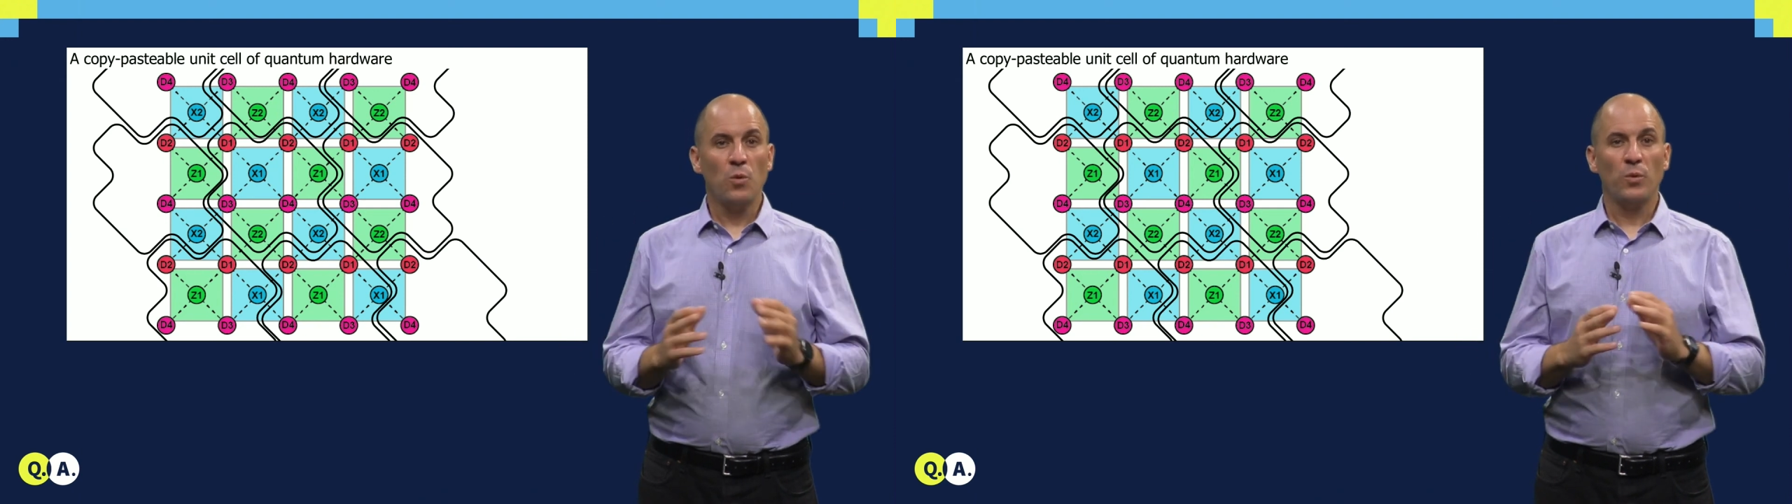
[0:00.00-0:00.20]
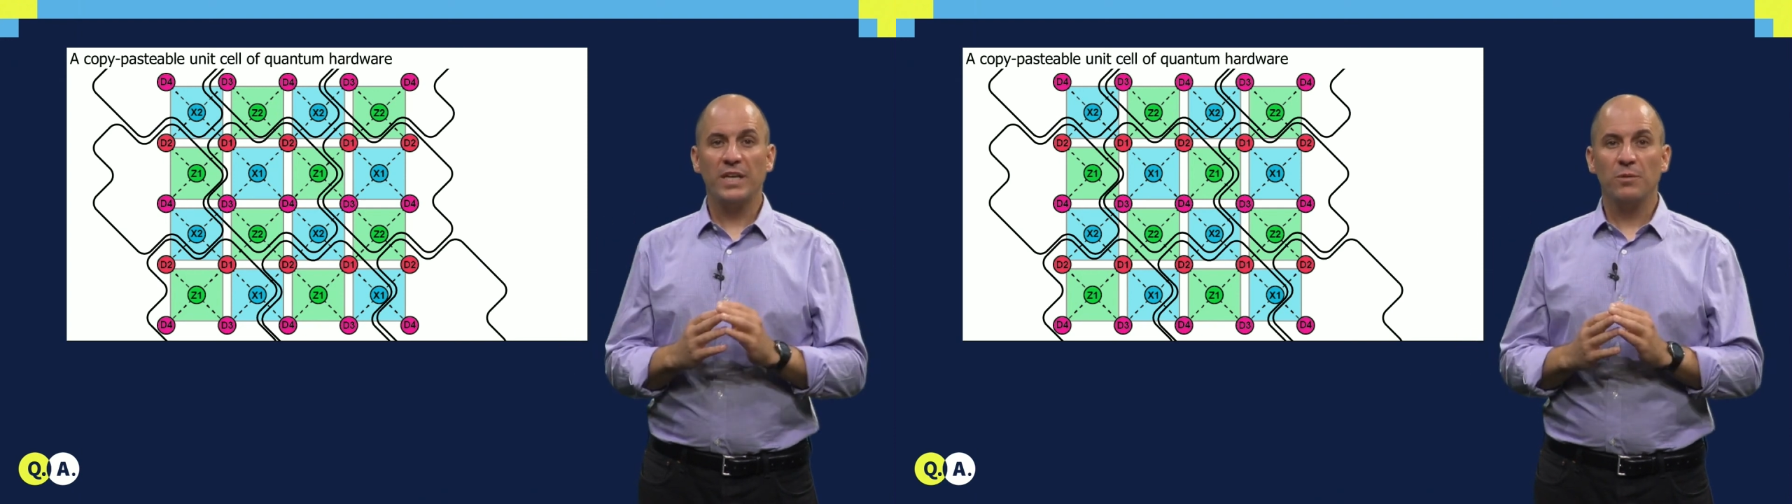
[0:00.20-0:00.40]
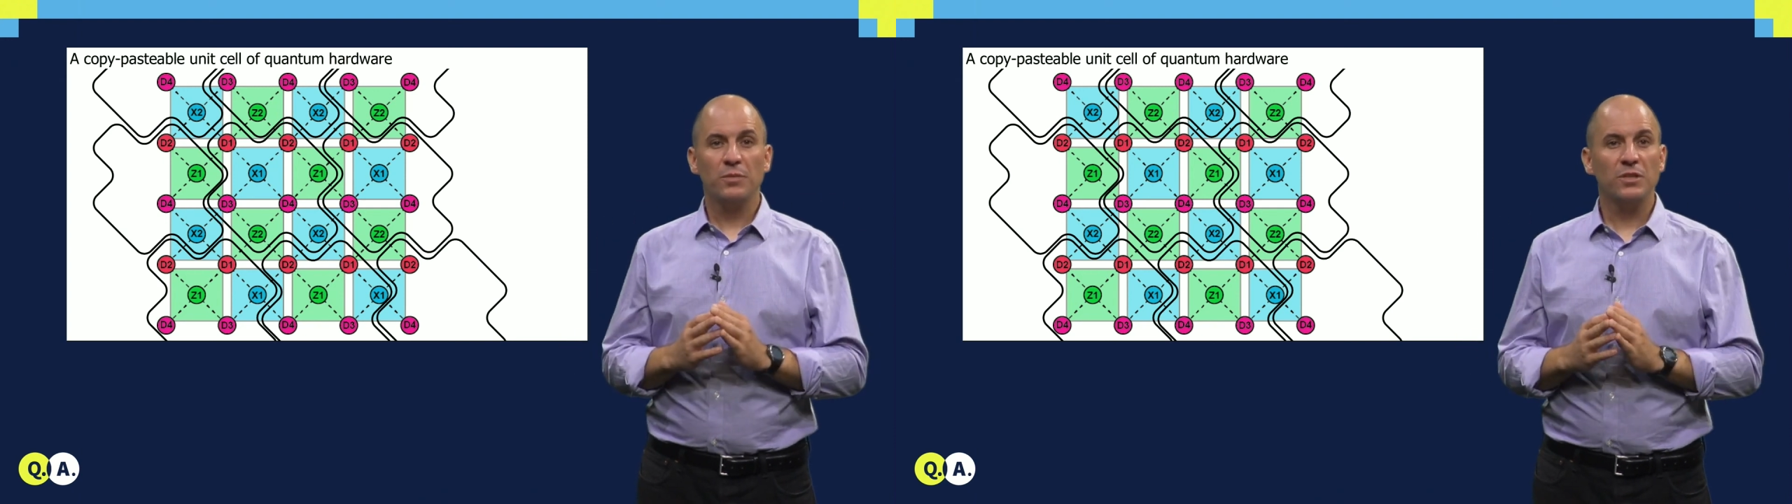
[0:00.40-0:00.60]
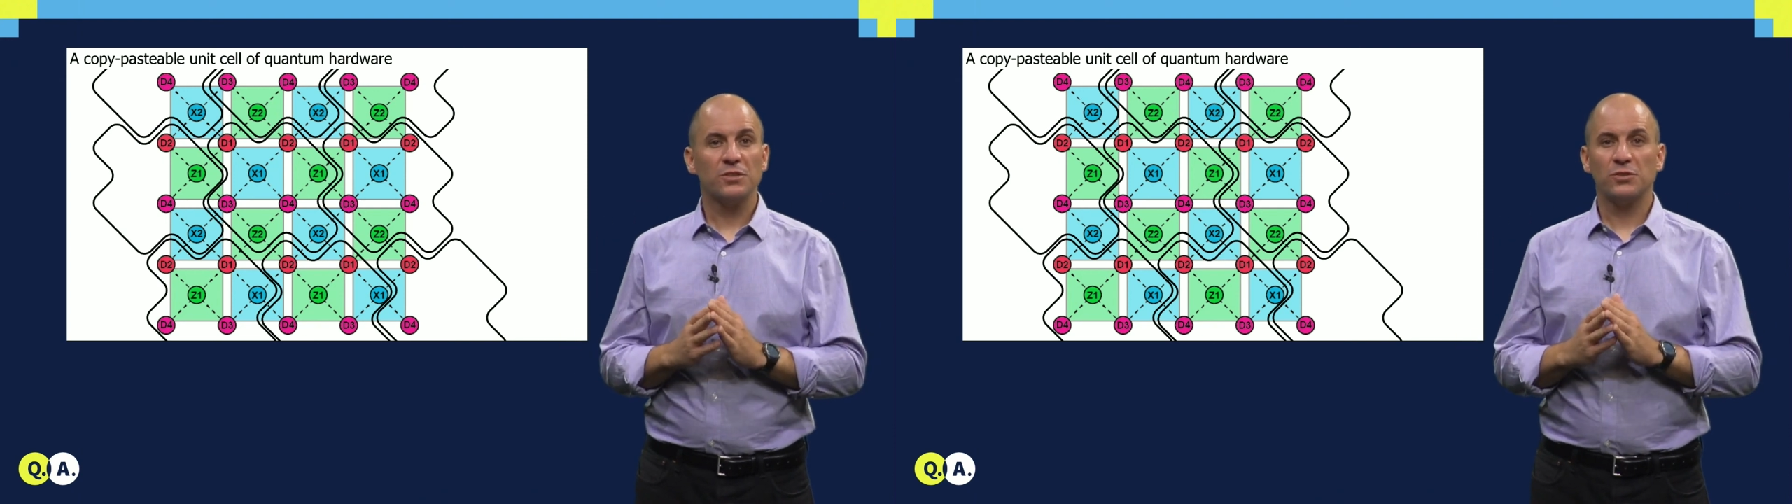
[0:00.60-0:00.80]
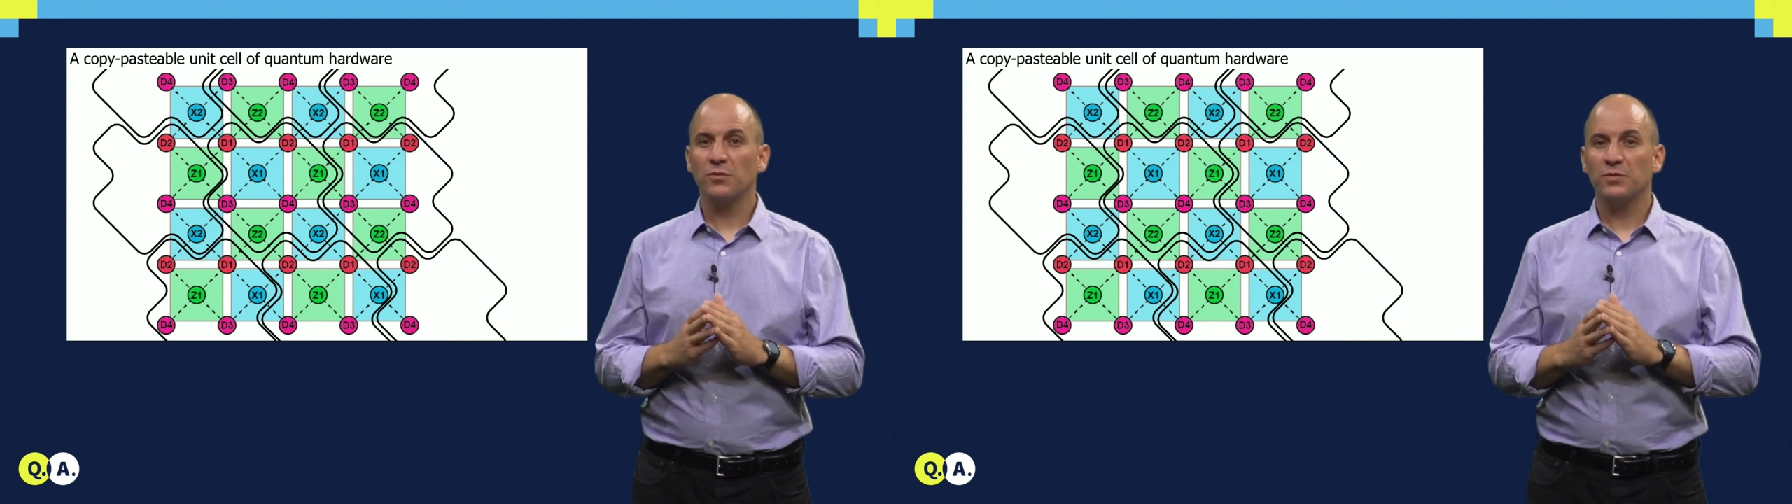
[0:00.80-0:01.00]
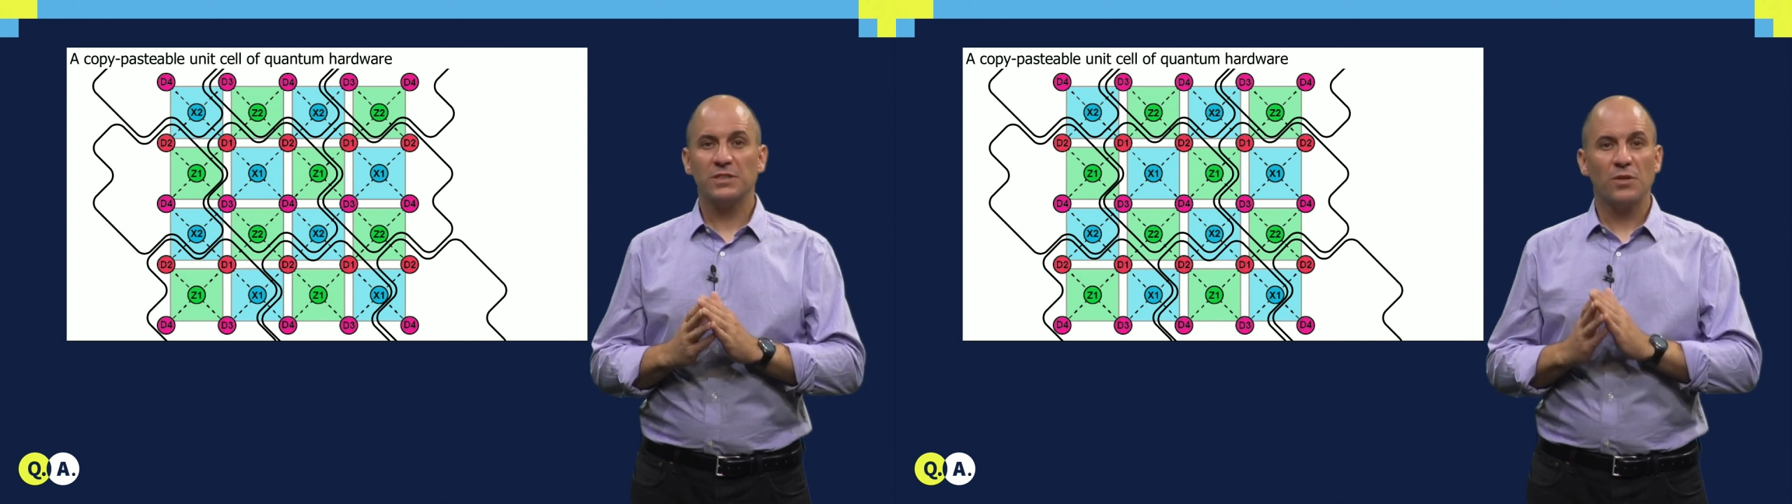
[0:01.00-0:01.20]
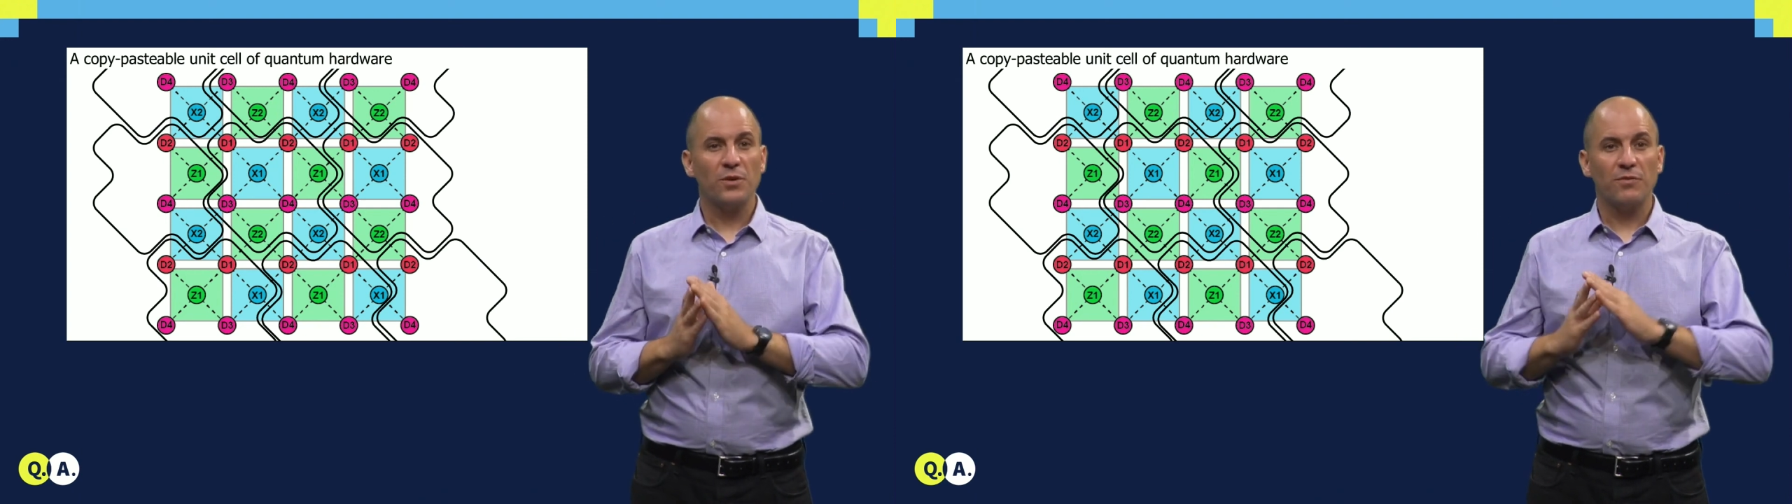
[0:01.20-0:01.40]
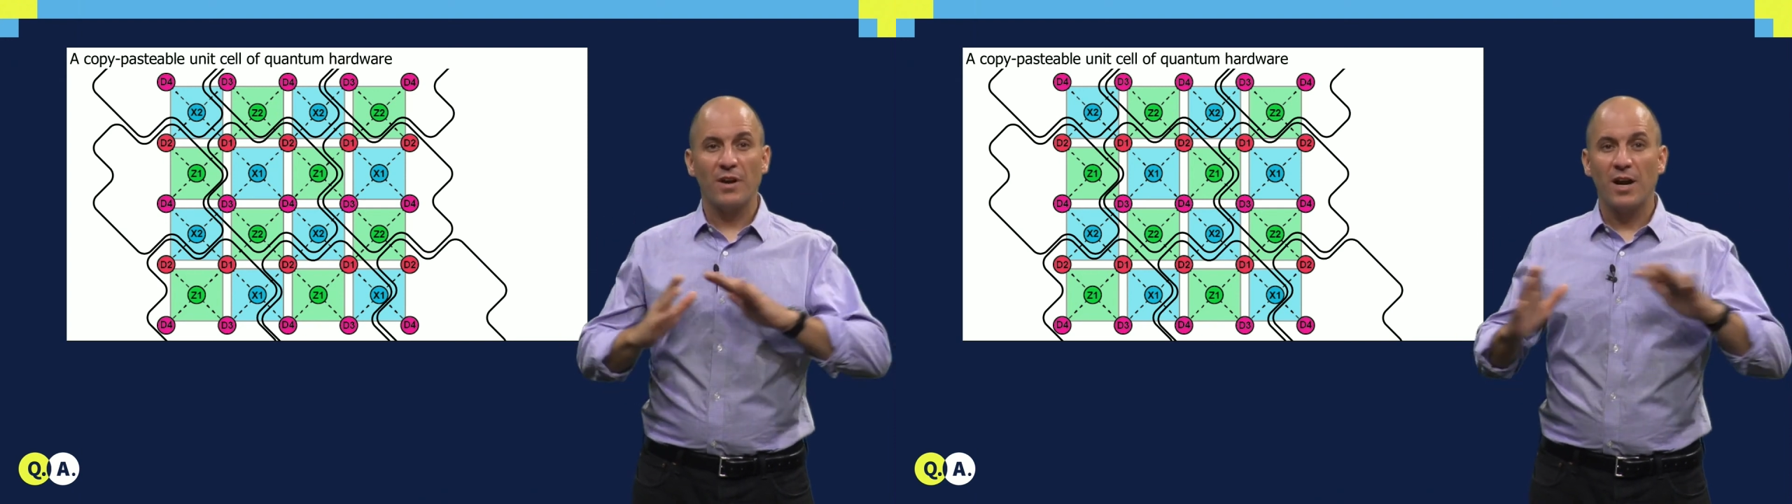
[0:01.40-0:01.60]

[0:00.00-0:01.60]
we can build a surface code of